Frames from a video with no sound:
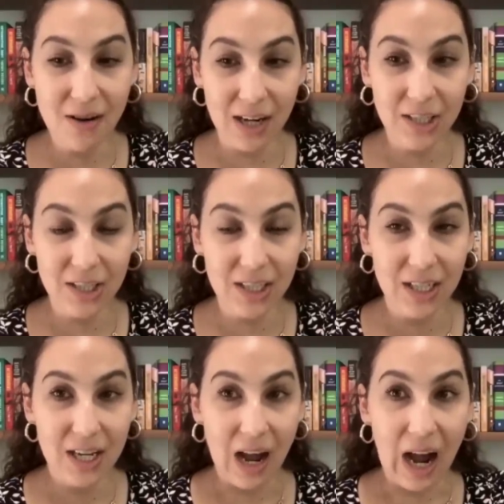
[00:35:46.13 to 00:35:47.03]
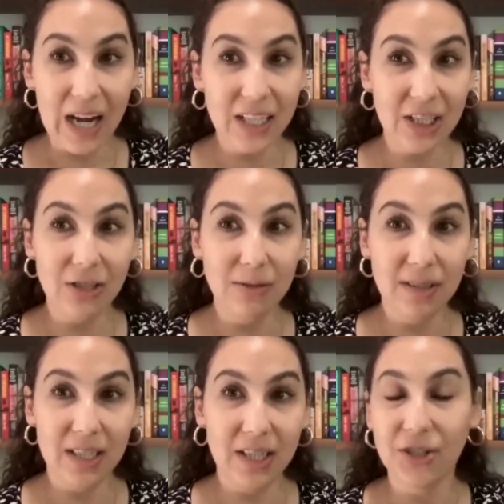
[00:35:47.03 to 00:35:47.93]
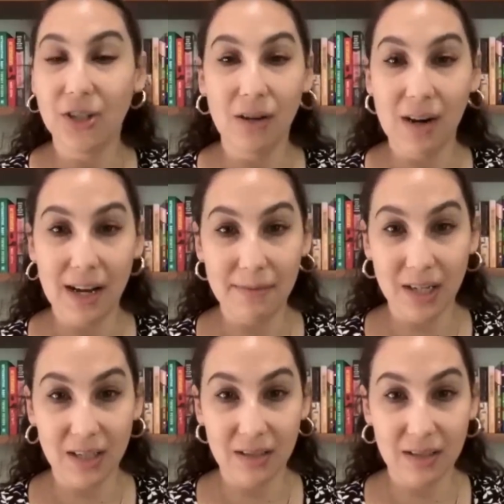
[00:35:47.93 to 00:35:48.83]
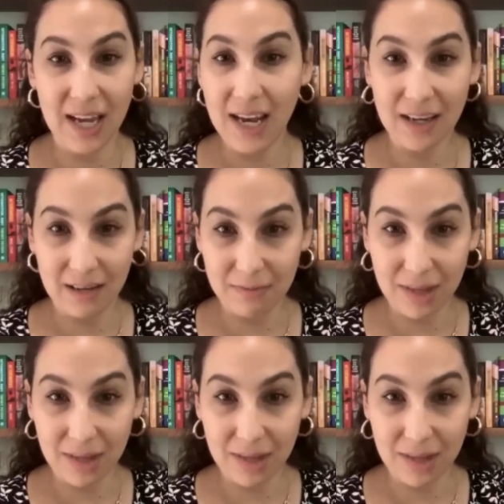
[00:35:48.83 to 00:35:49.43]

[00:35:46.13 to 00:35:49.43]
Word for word: I just, I assumed like there's no way I'm going to get him.